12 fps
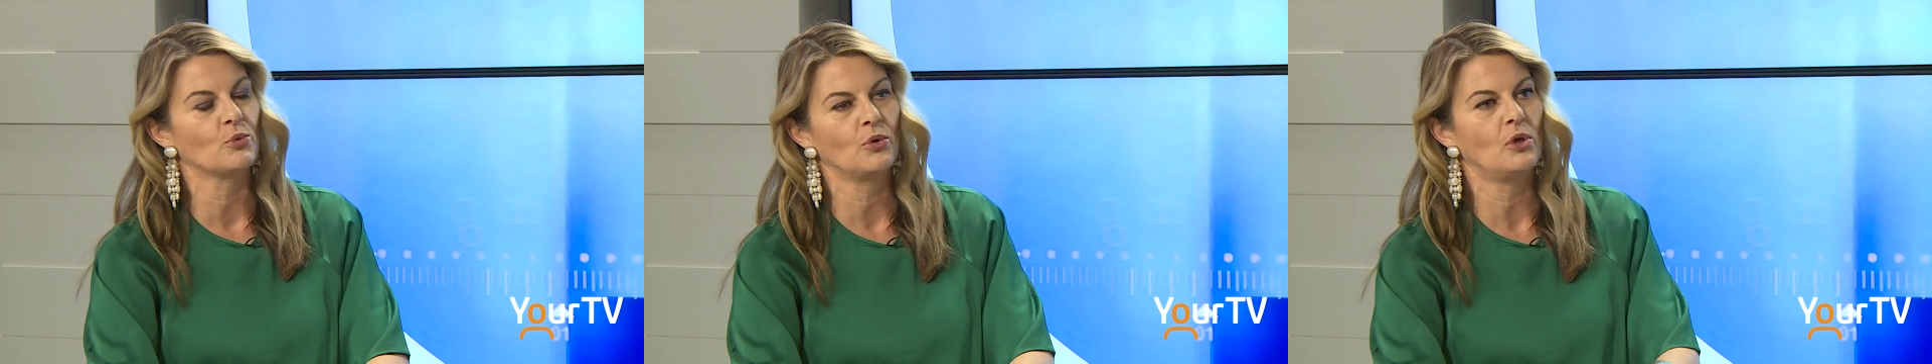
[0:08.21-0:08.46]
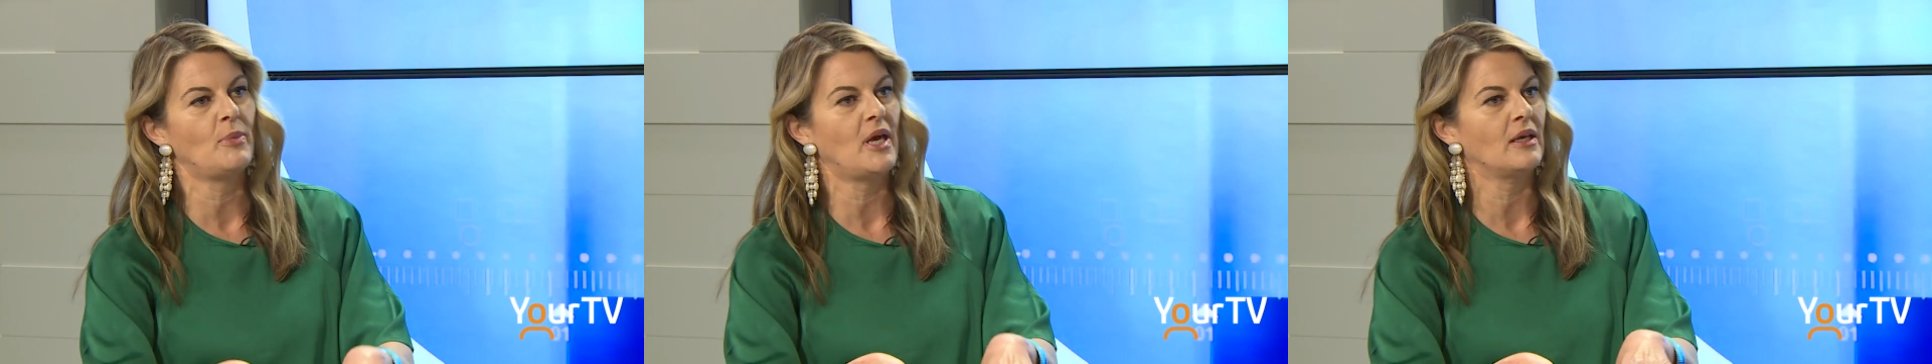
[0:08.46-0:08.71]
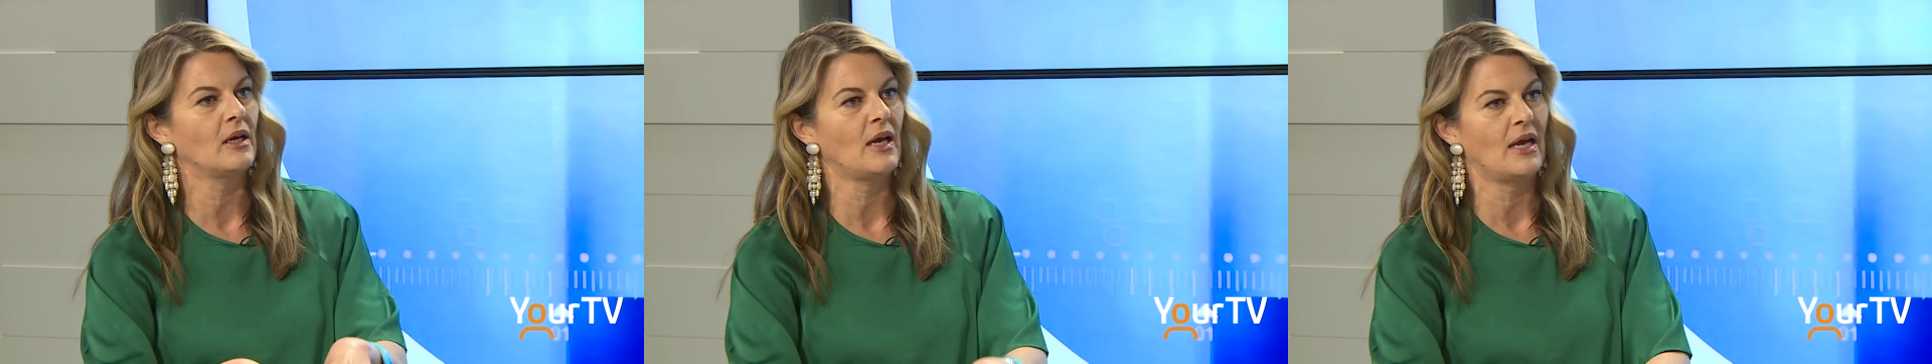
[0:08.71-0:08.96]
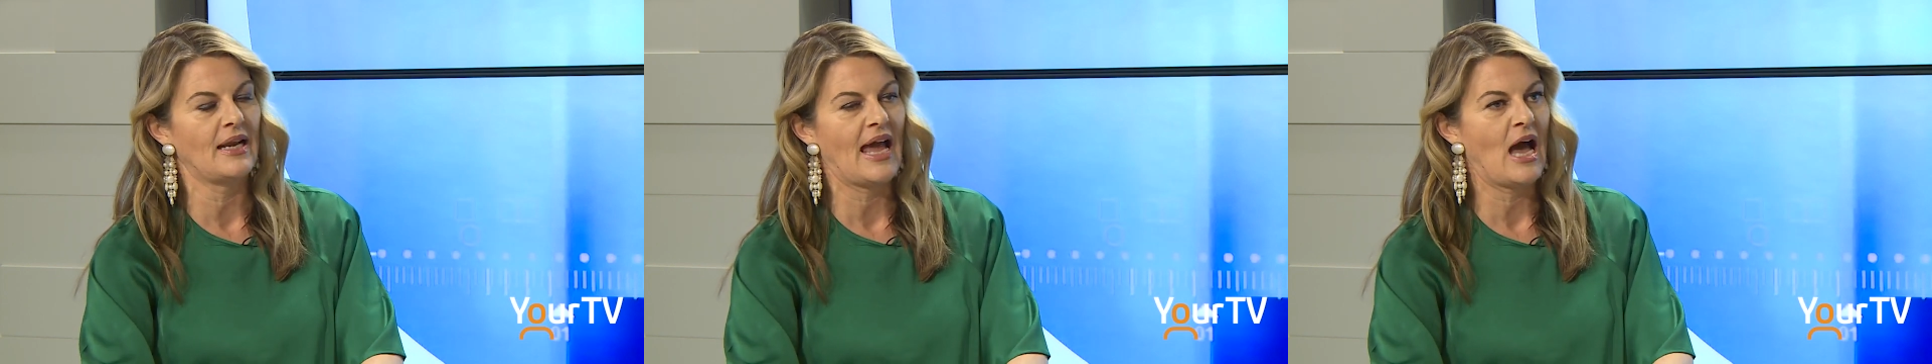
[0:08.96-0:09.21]

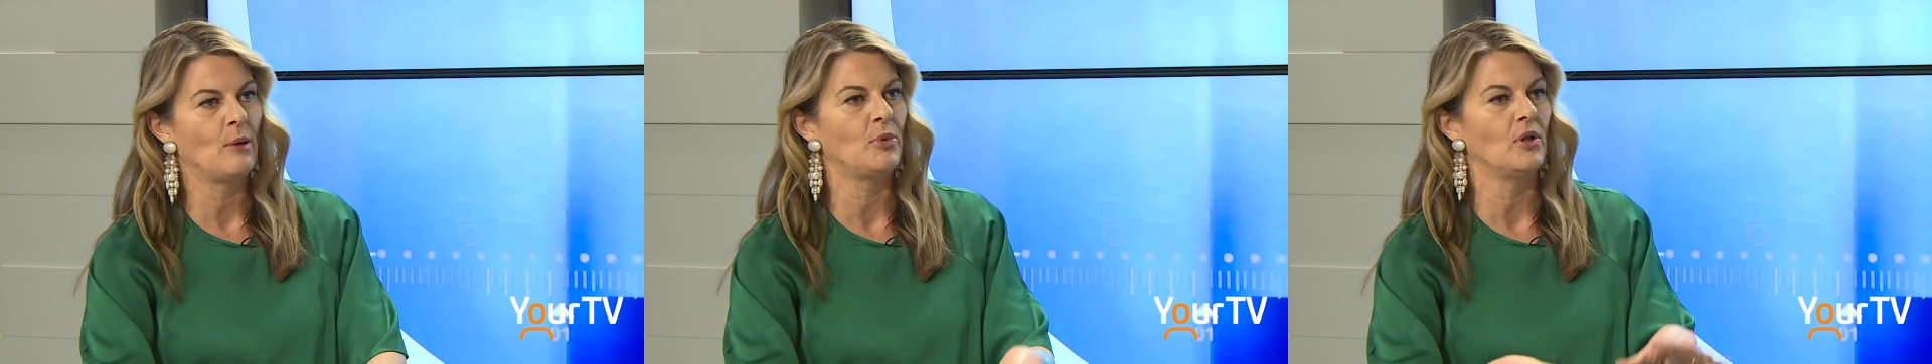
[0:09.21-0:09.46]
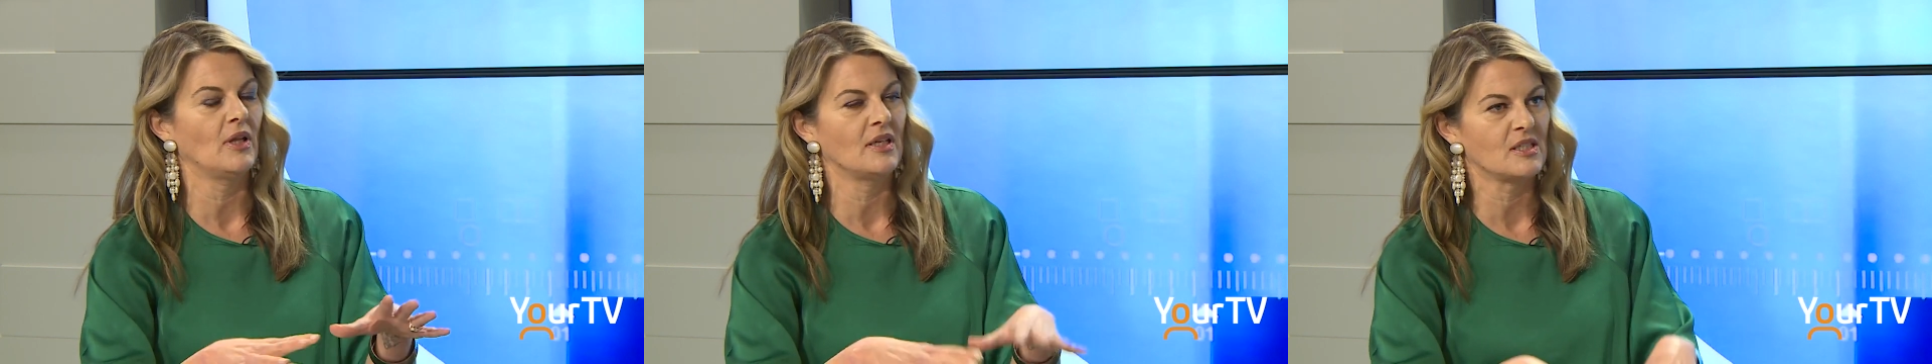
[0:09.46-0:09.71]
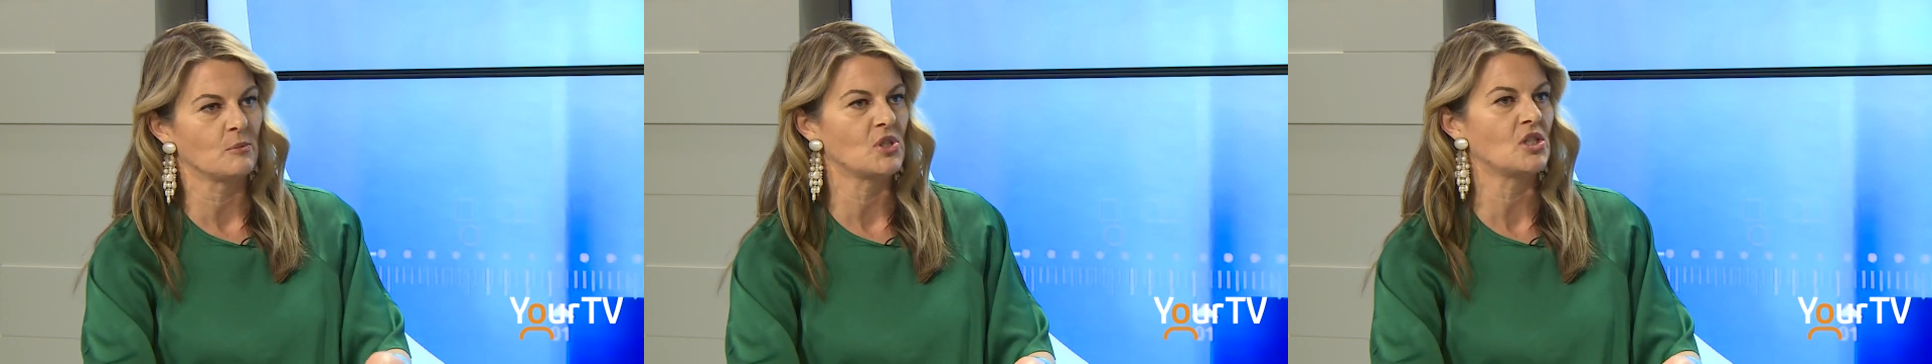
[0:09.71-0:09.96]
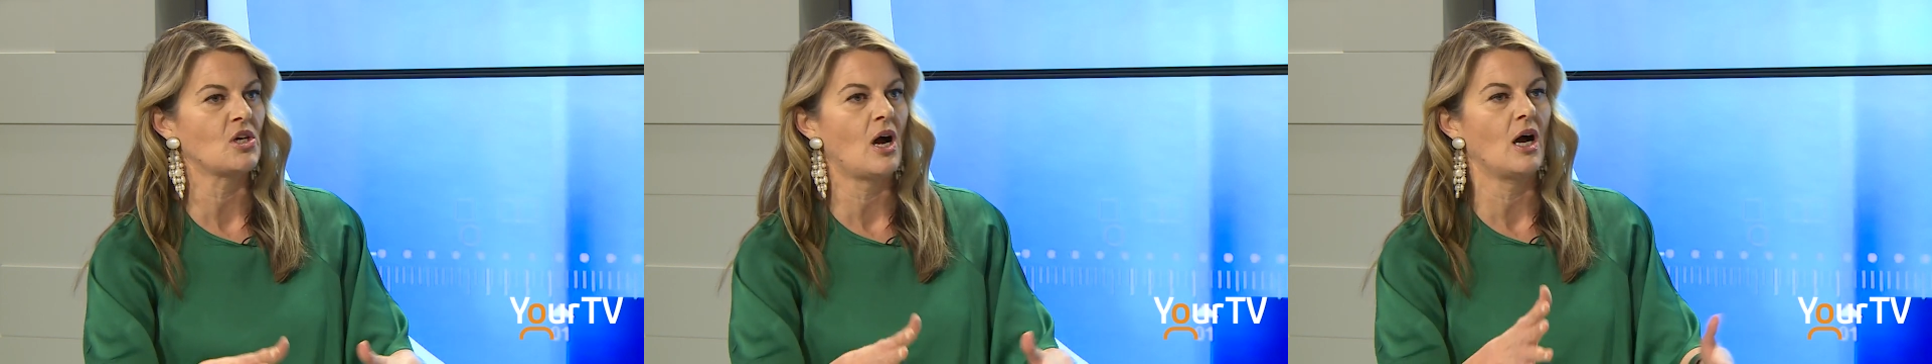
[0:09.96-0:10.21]
rutabaga and apple and some
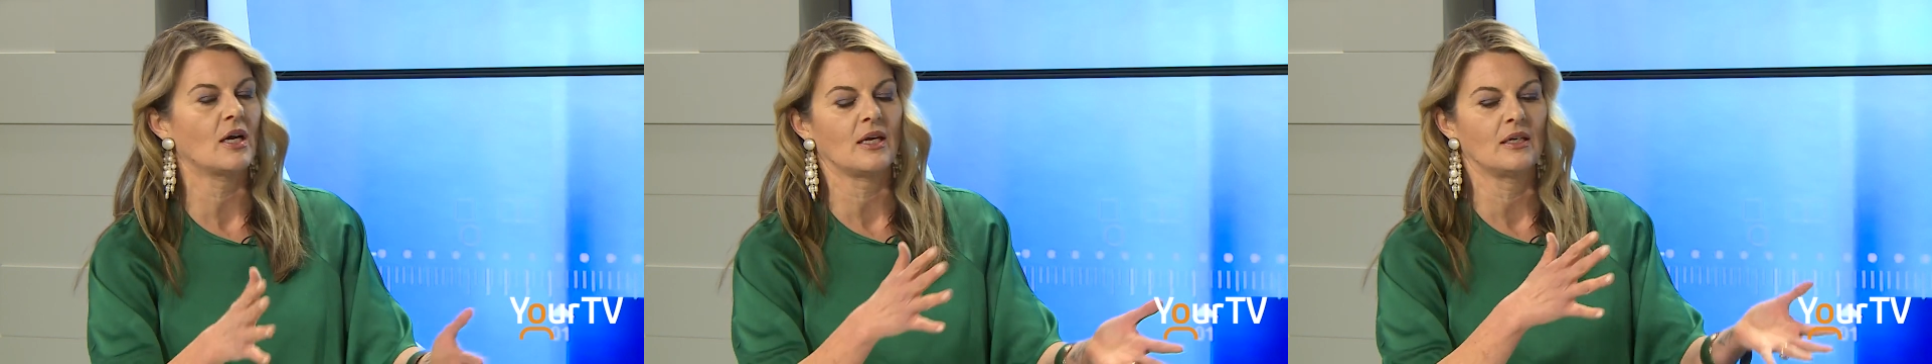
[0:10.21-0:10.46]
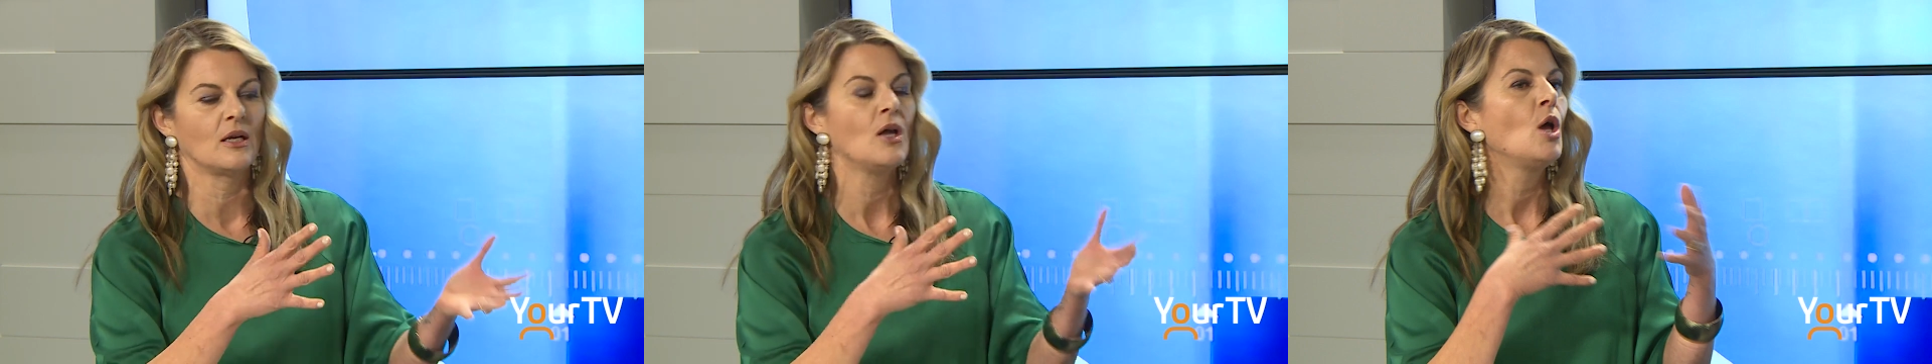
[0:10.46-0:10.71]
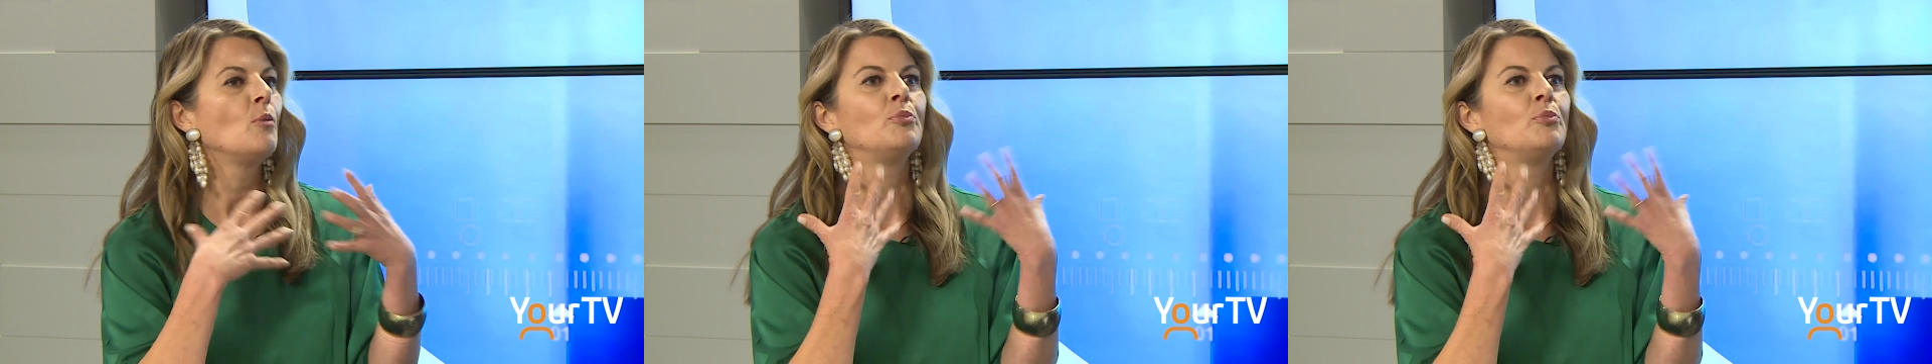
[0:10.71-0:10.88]
stock and